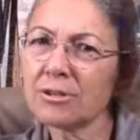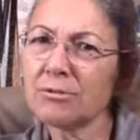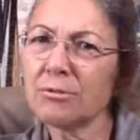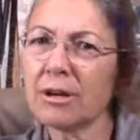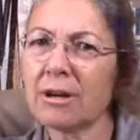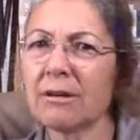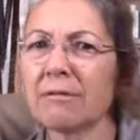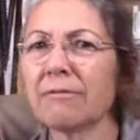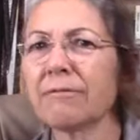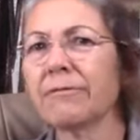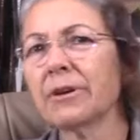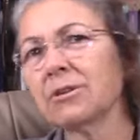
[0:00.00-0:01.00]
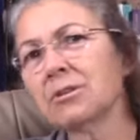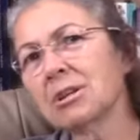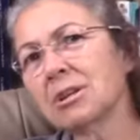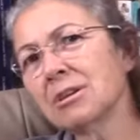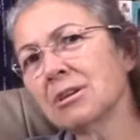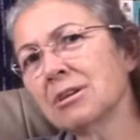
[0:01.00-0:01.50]
who have
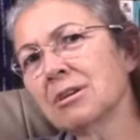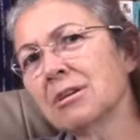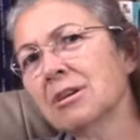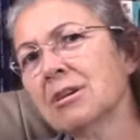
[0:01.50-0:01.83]
funding